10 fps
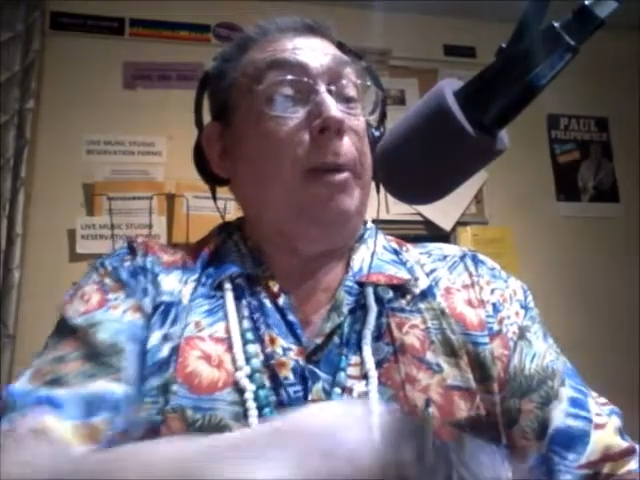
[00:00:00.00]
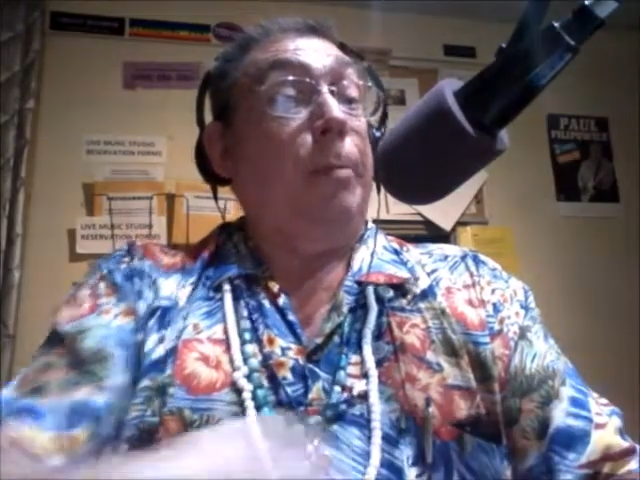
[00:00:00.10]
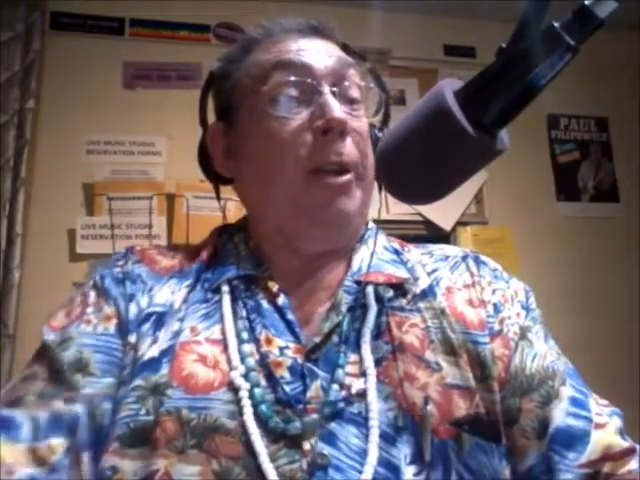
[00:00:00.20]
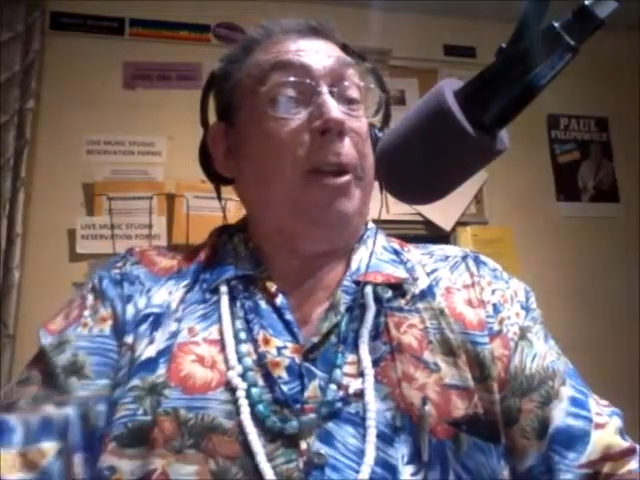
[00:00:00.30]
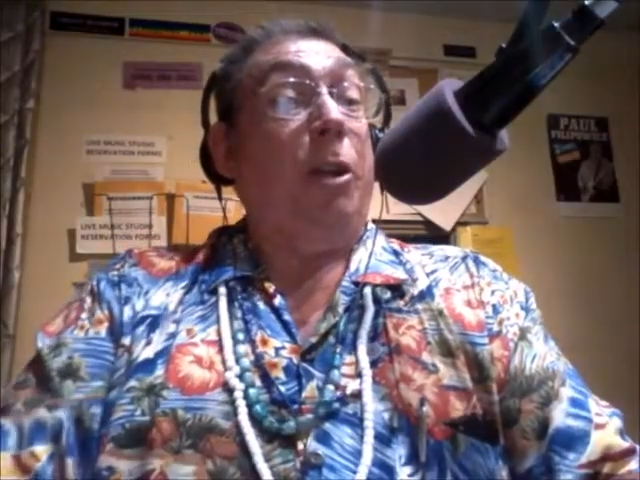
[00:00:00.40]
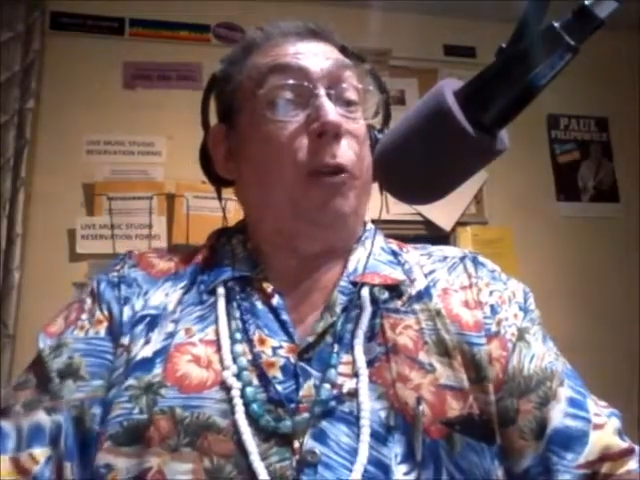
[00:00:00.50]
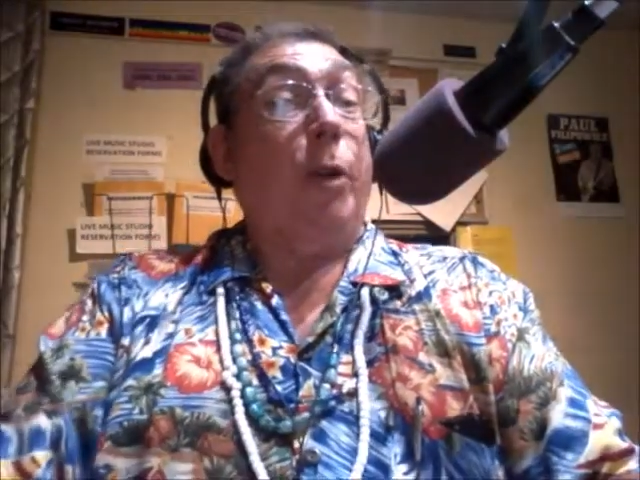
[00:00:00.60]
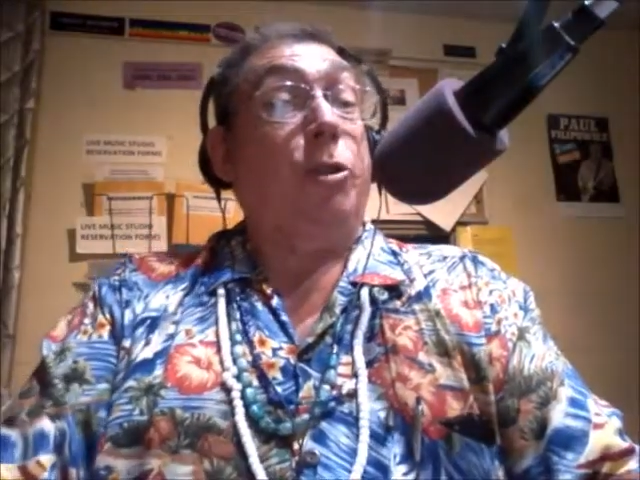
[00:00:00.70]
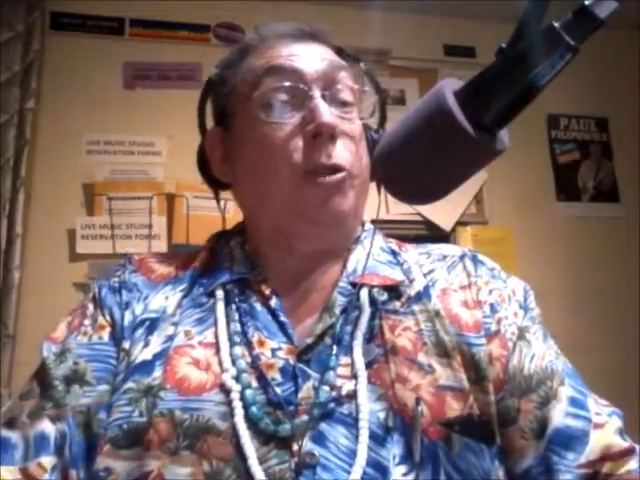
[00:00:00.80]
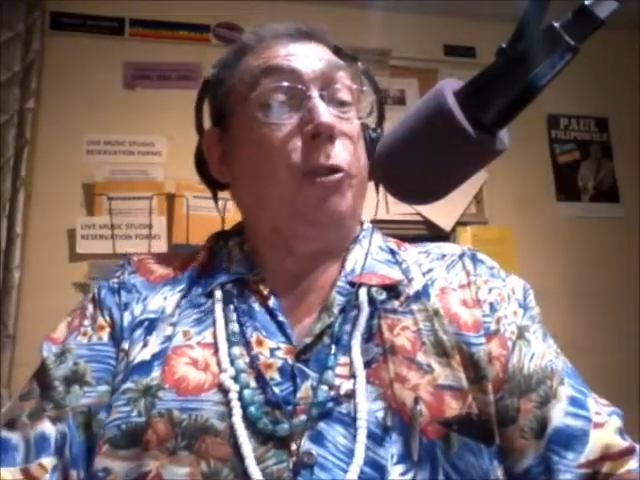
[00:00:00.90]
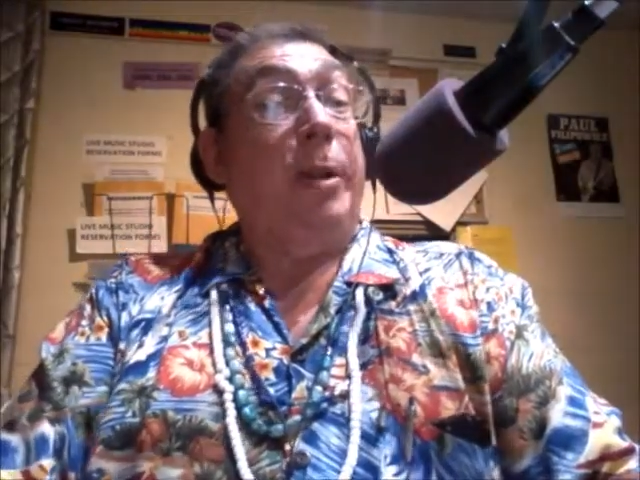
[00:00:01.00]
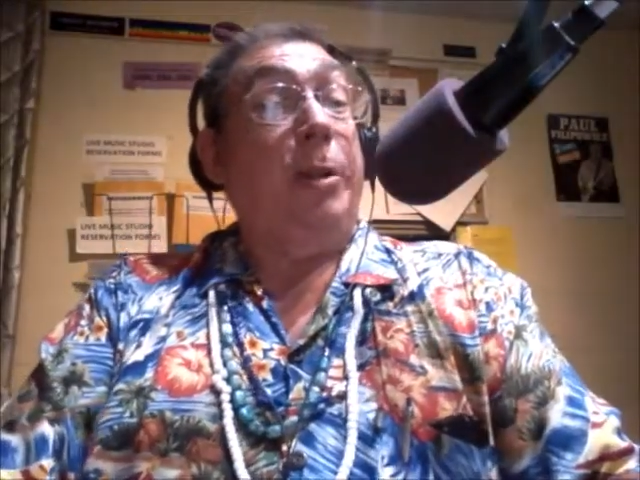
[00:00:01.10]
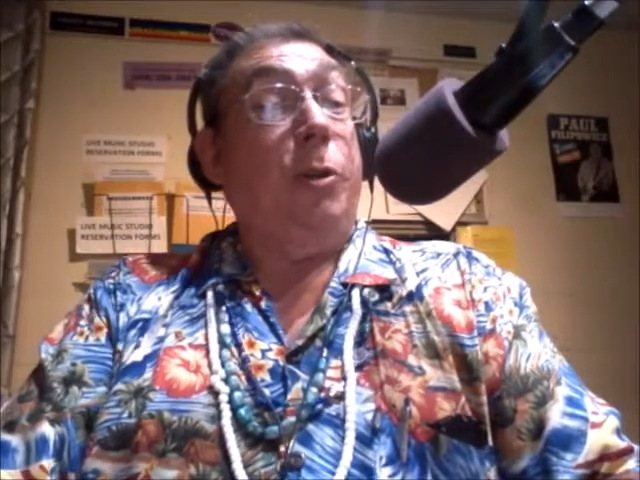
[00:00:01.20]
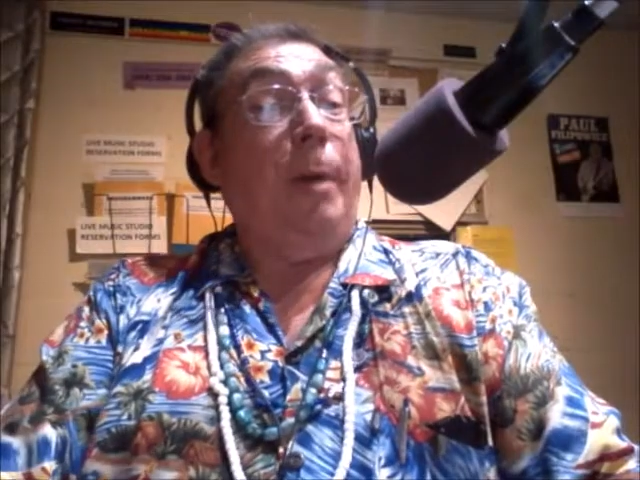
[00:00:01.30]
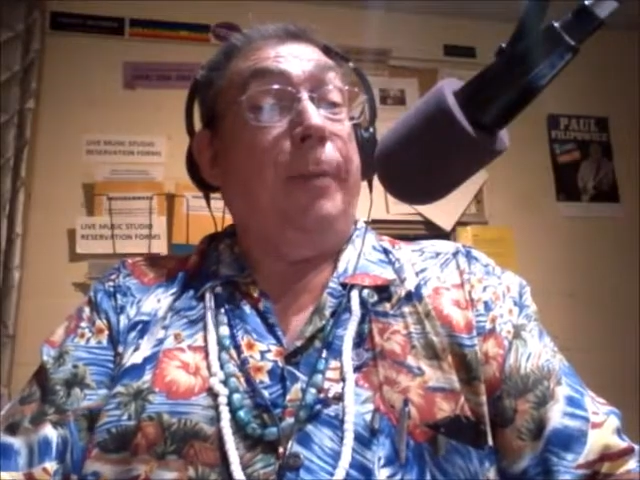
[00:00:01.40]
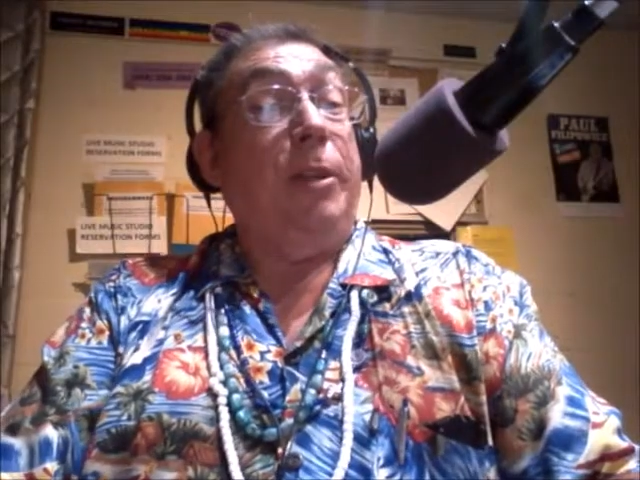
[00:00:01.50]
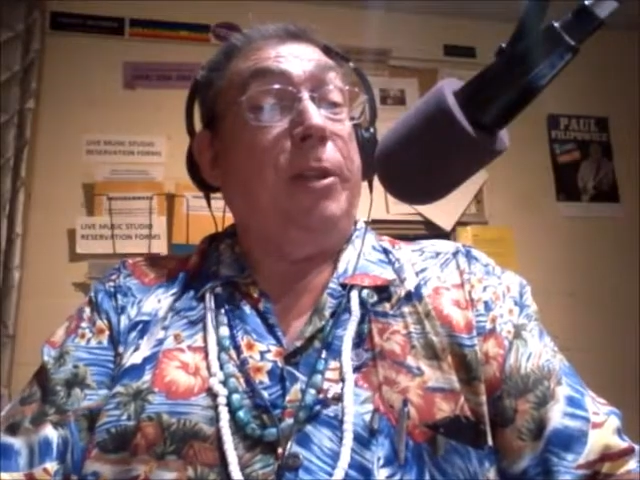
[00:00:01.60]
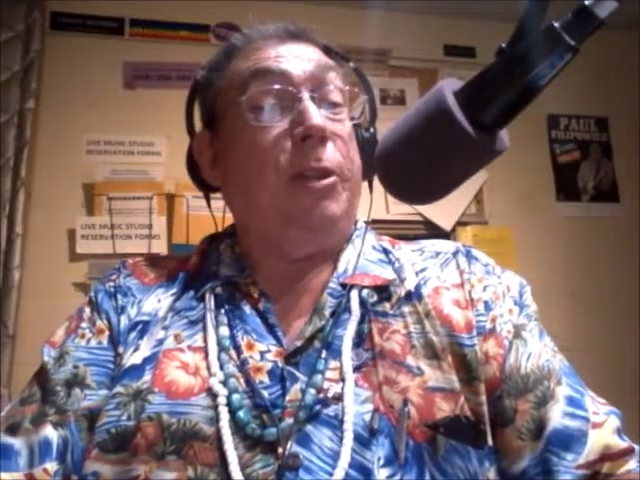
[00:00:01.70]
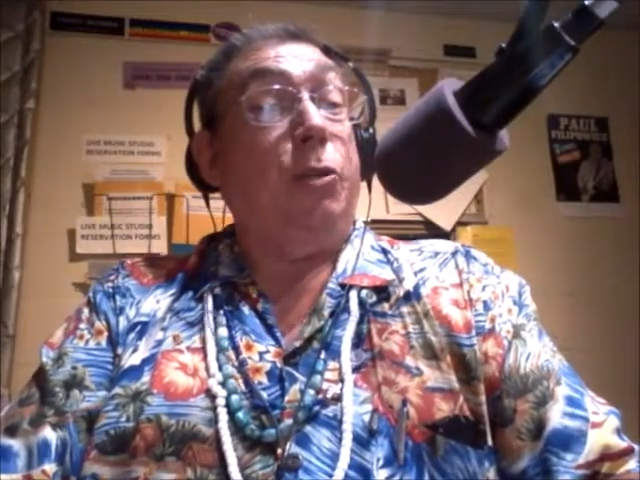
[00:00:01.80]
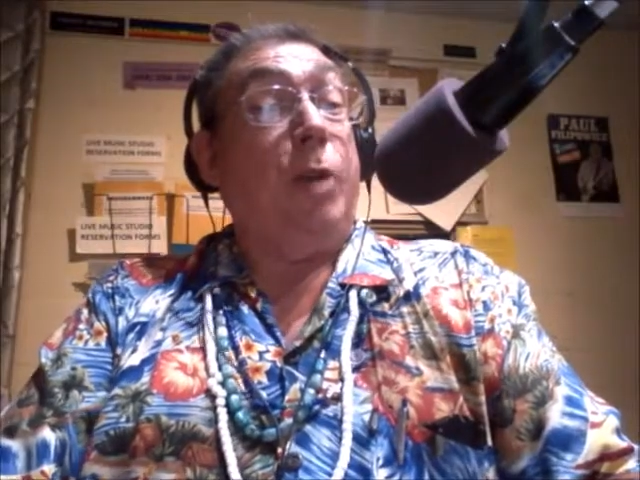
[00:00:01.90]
Bringing earthquakes to the radio. I'm the EQ